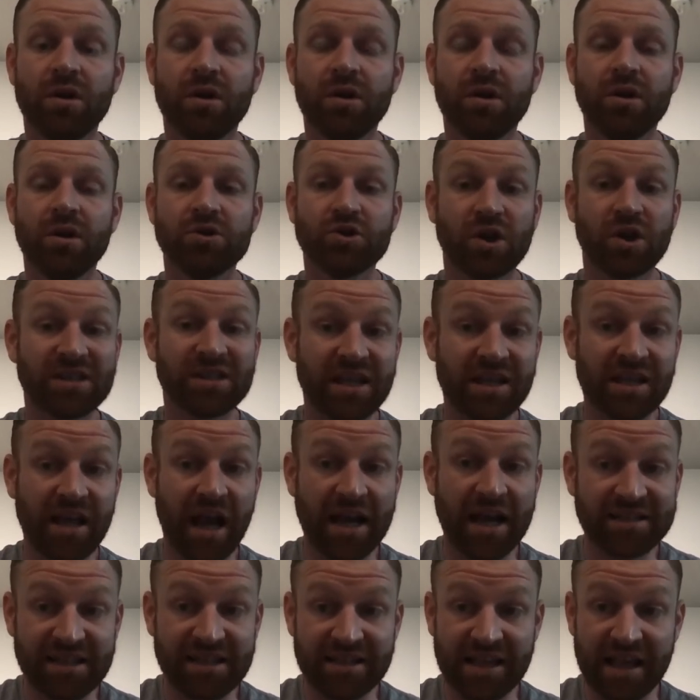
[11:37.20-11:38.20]
So I'd
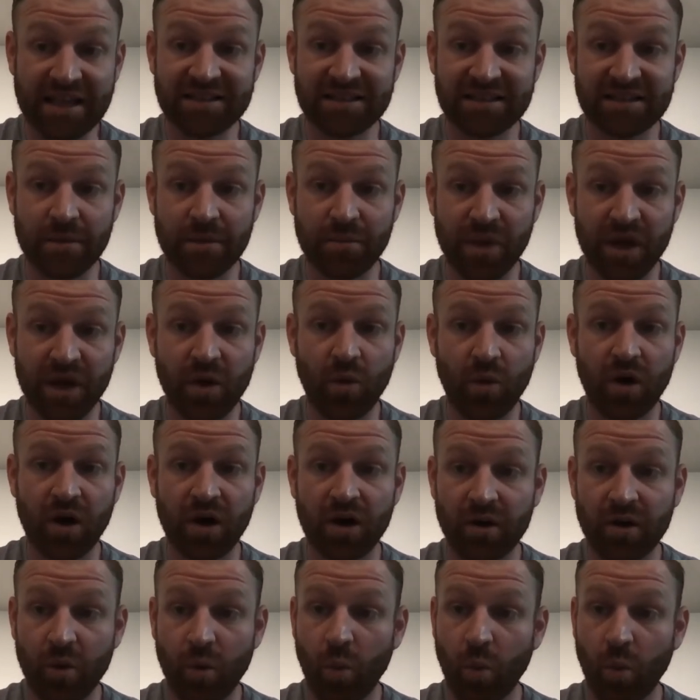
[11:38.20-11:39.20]
say that's the big
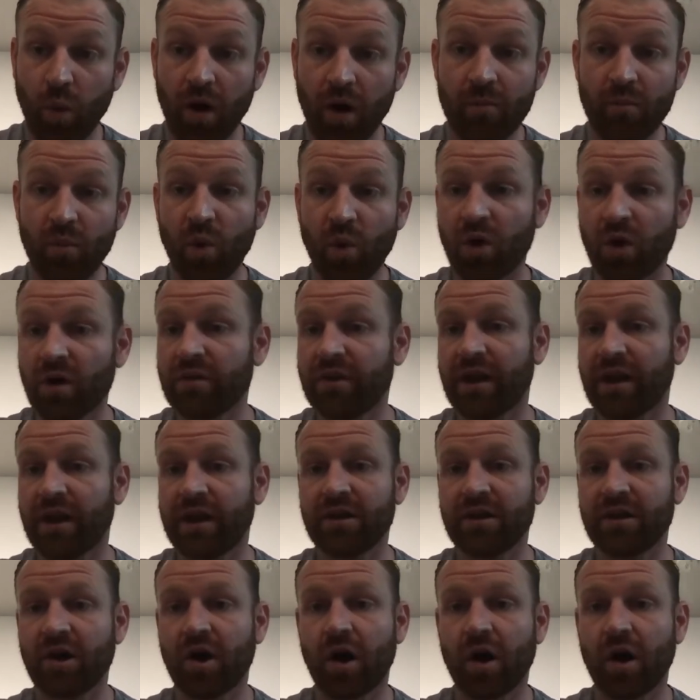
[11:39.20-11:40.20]
one. One more that
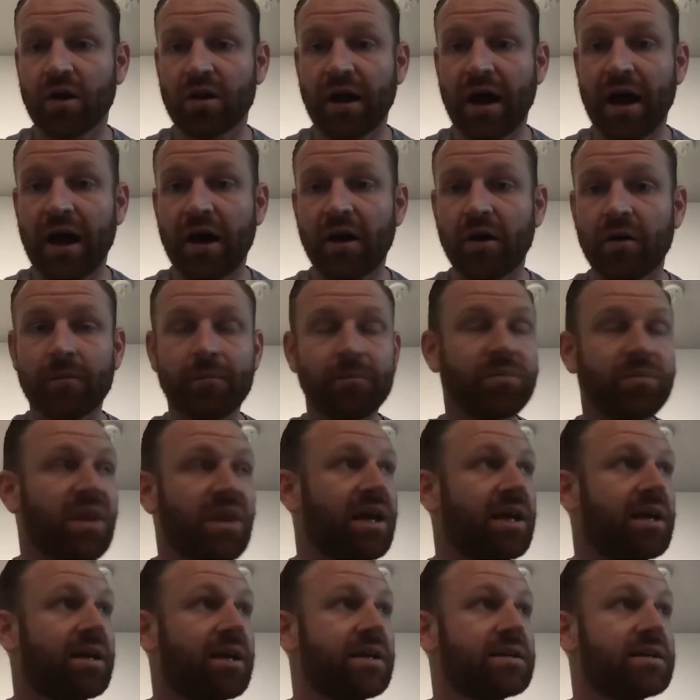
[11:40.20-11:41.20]
I'd call out
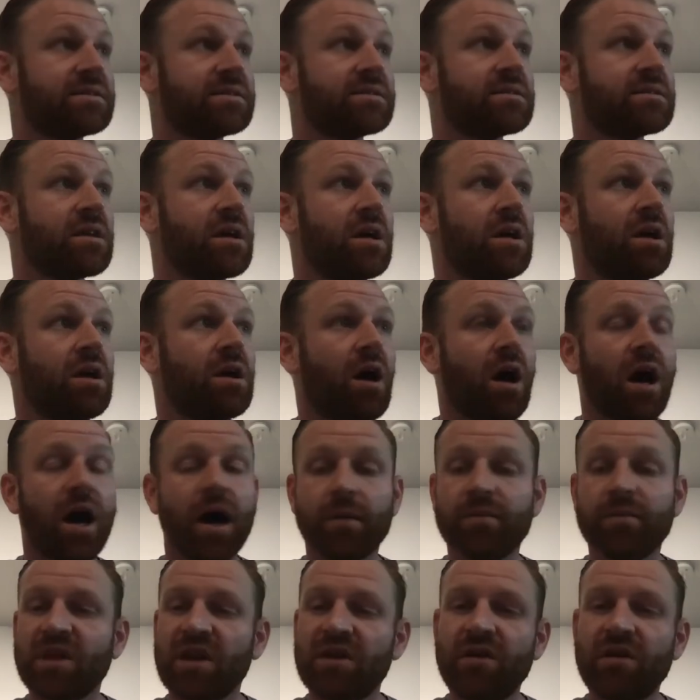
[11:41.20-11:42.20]
is
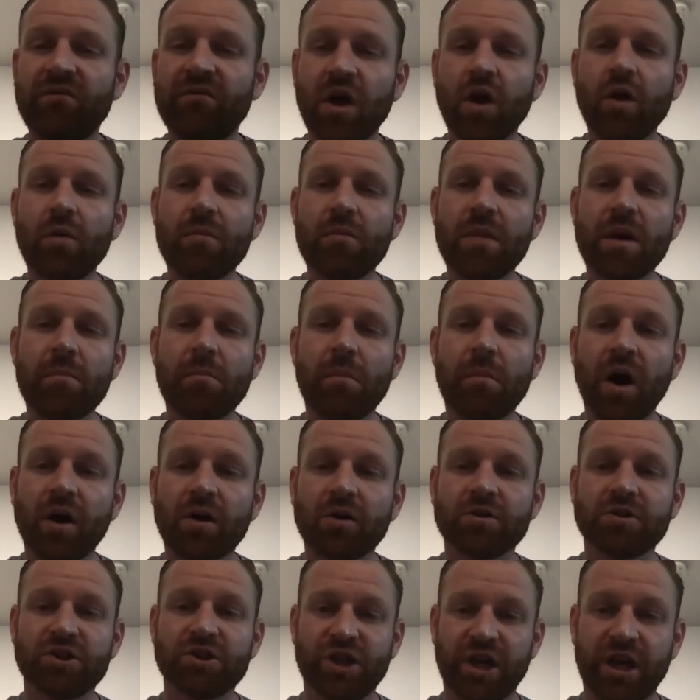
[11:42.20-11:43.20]
the development
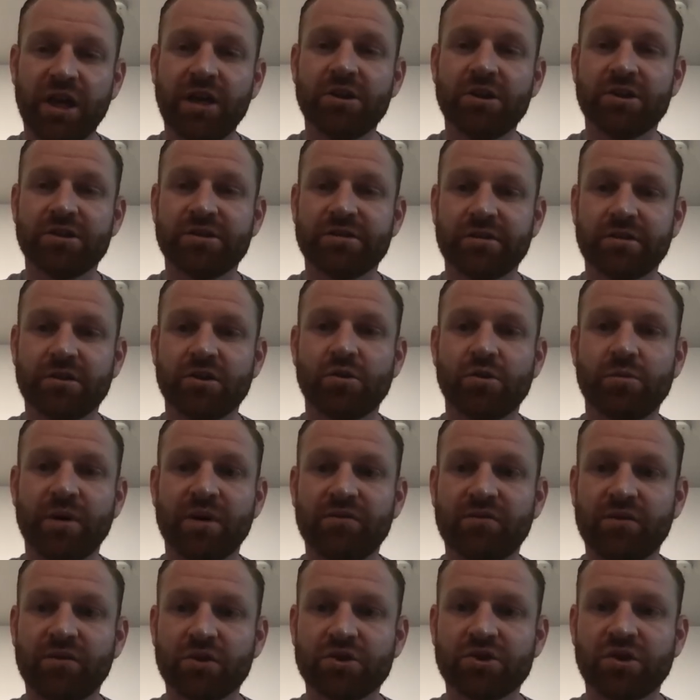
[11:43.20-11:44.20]
model changes a little
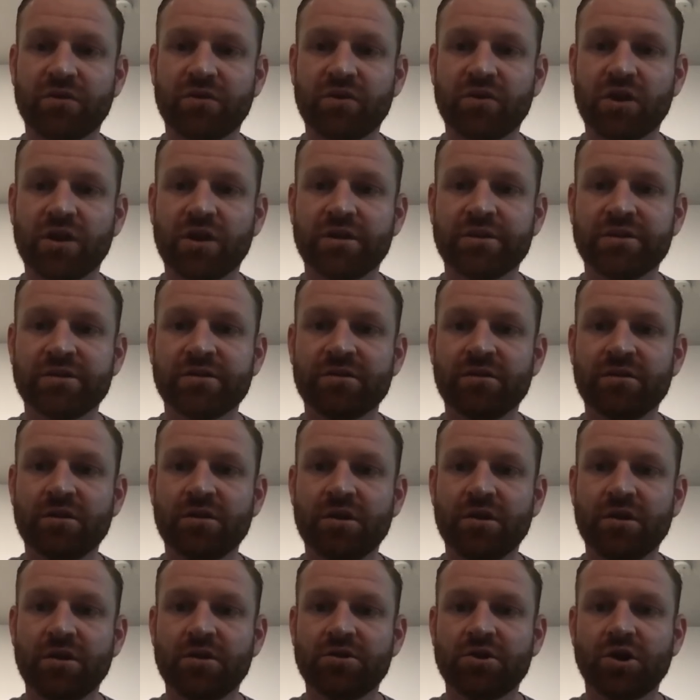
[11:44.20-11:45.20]
bit for serverless.
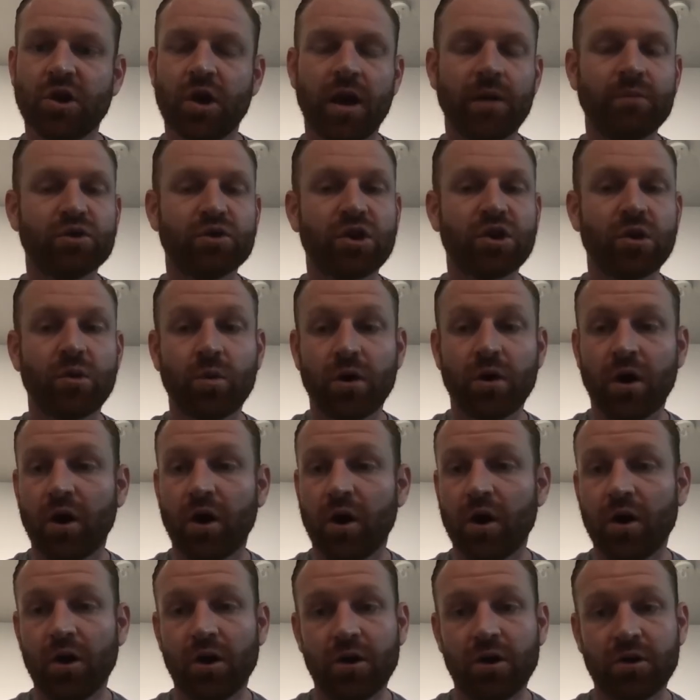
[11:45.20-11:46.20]
So I'm sure we're
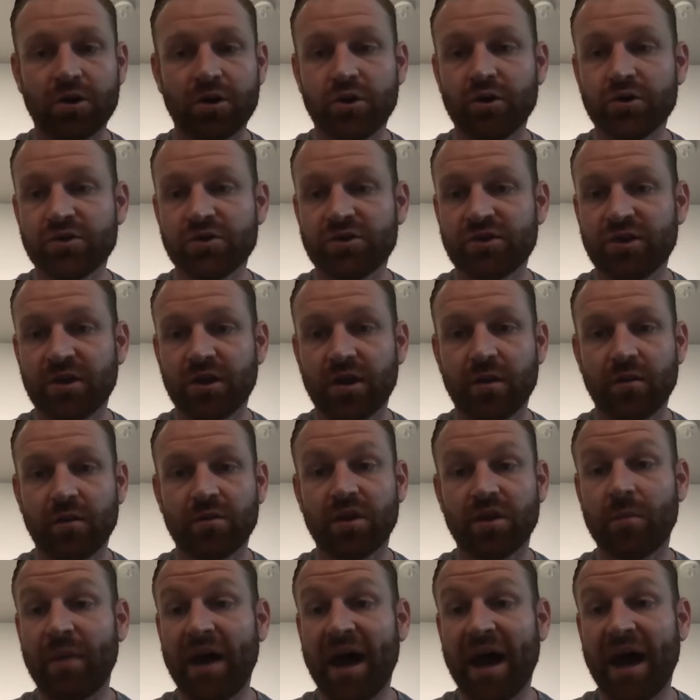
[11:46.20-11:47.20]
all used to
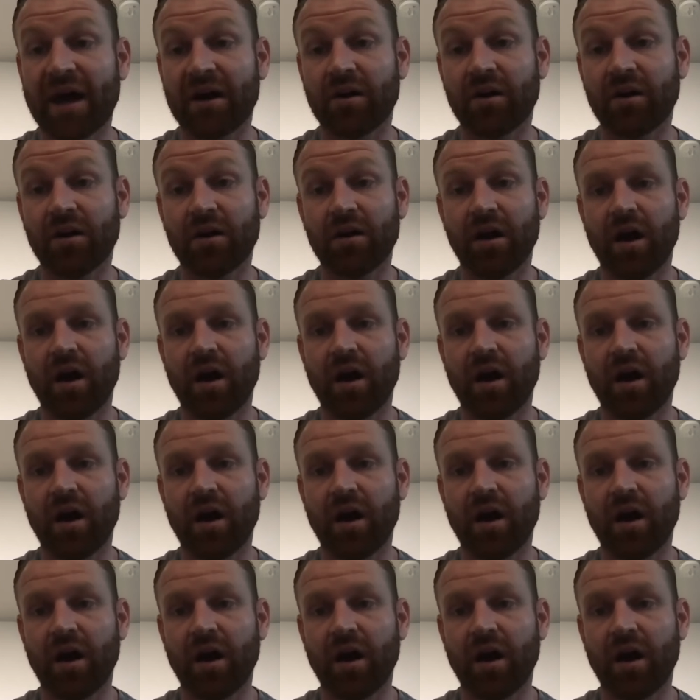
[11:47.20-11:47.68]
the pattern.